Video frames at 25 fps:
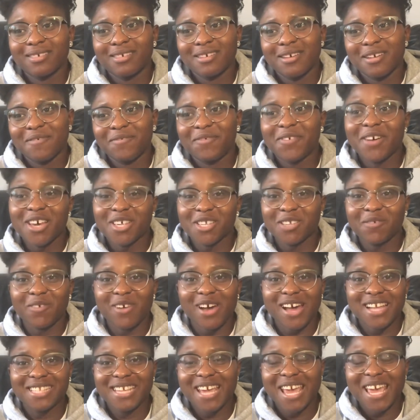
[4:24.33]
First of all,
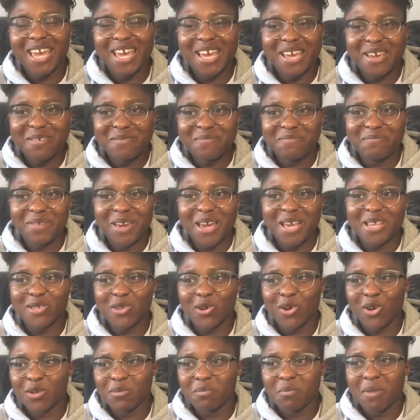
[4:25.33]
I take it based
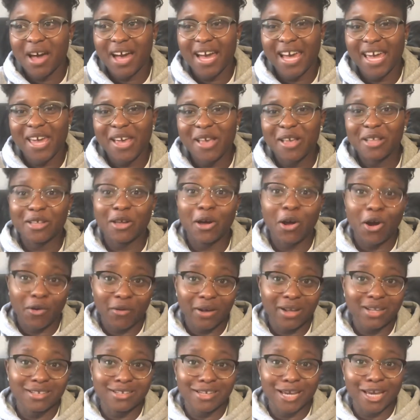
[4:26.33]
on my
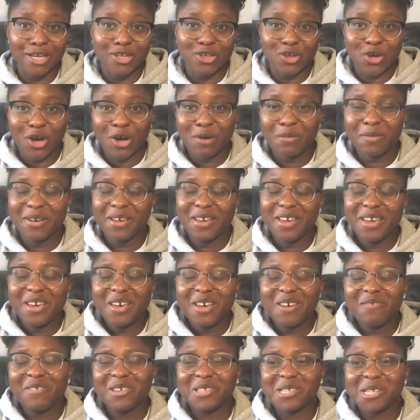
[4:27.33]
current day job.
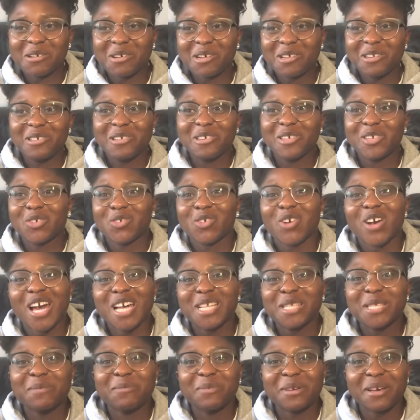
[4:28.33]
For someone who's trying
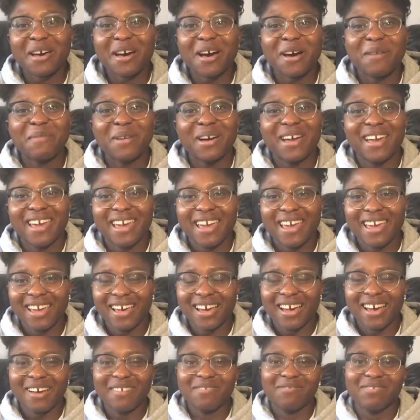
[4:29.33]
to become a
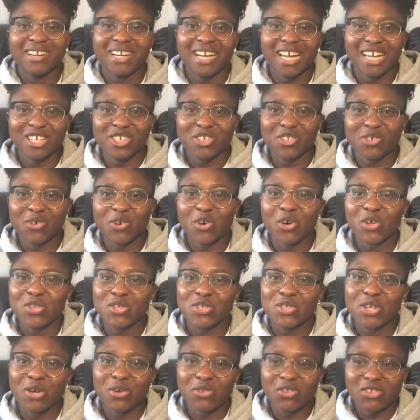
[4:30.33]
financial
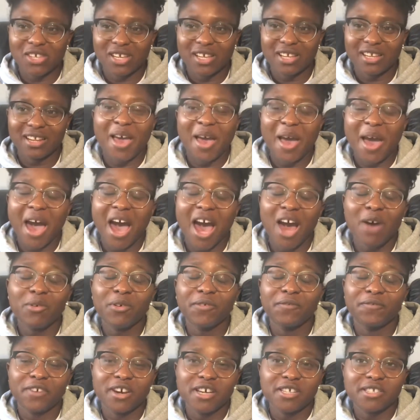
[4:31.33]
consultant, I will
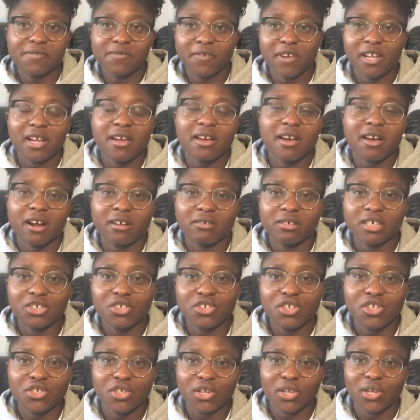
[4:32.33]
first of all encourage
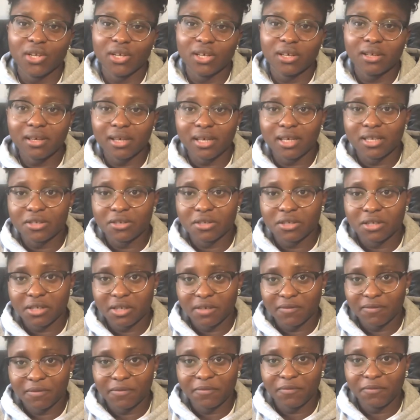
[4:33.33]
you to look into
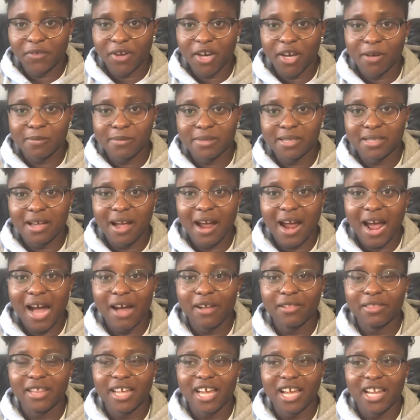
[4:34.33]
different firms that are
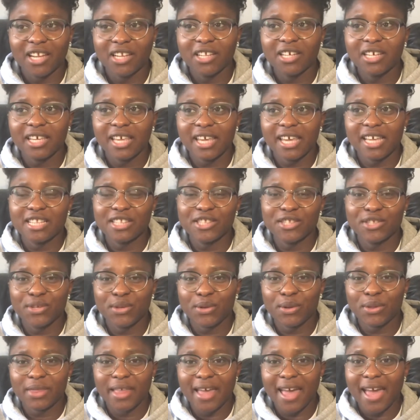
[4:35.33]
out there, look
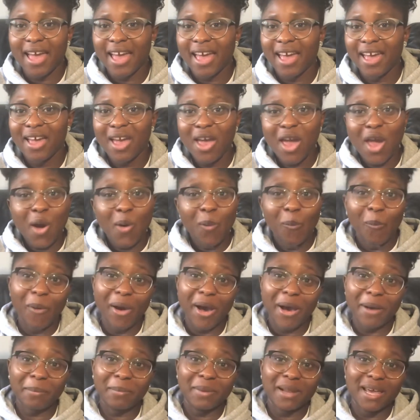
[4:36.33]
into their
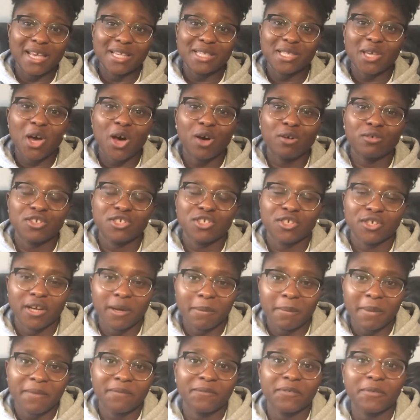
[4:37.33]
workplace culture.
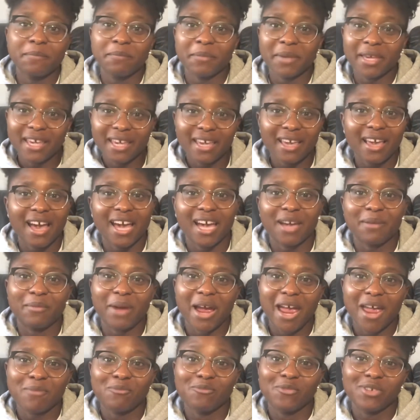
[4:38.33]
I mean, for me,
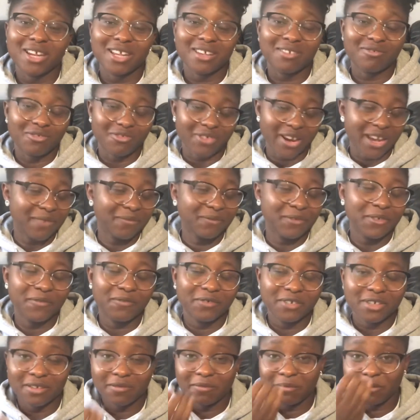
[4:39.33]
I'm really grateful
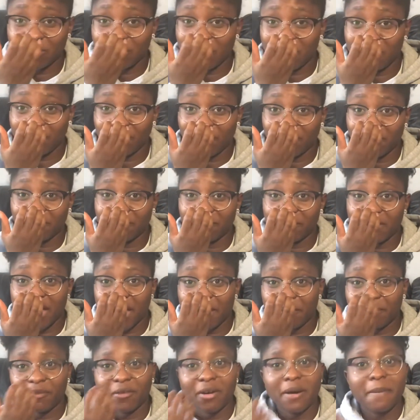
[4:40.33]
for the job, for the
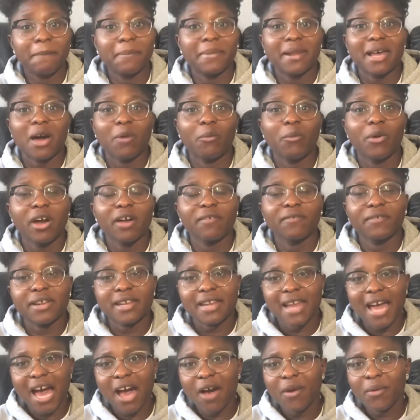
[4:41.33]
company I work for
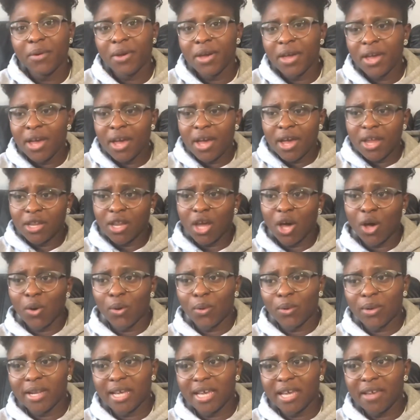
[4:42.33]
now, not
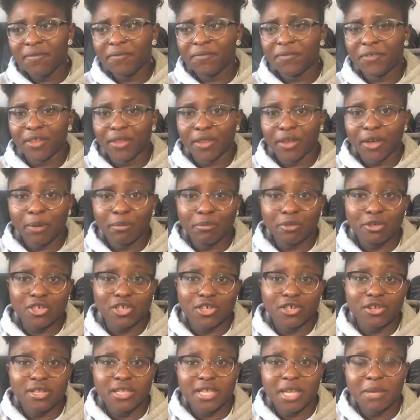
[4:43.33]
only for the
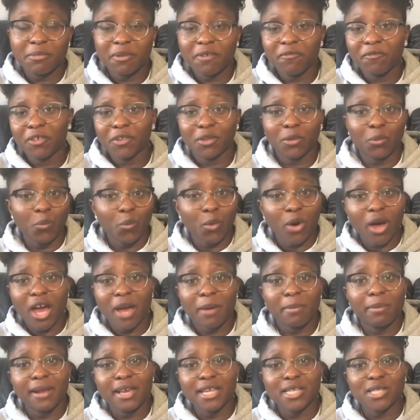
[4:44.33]
opportunity, but for the
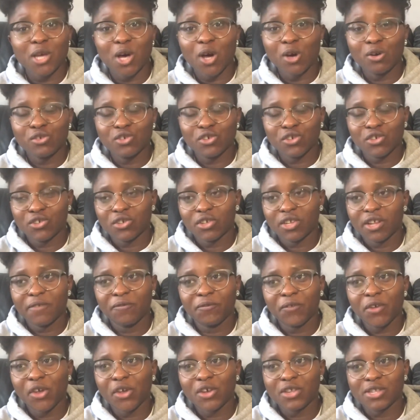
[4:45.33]
workplace culture. So they
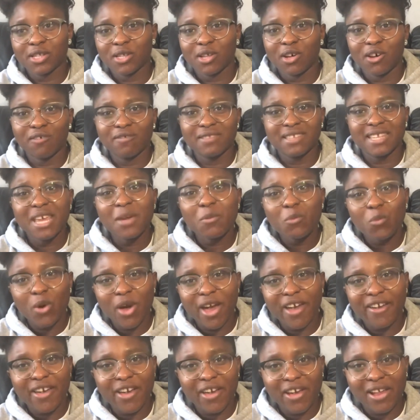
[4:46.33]
focus a lot of
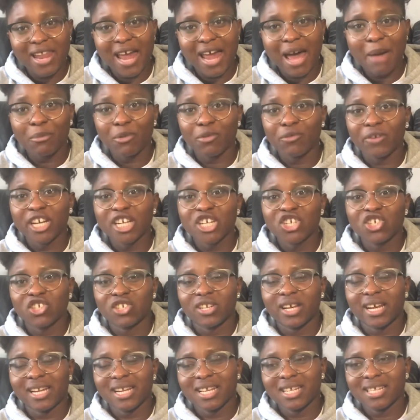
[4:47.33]
teamwork and collaboration,
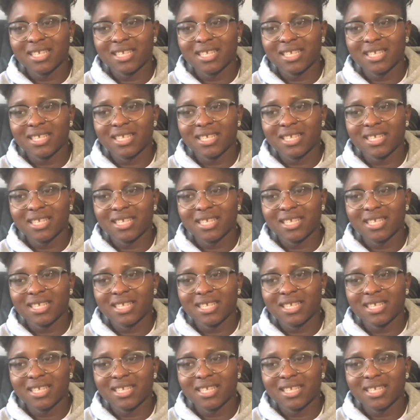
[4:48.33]
and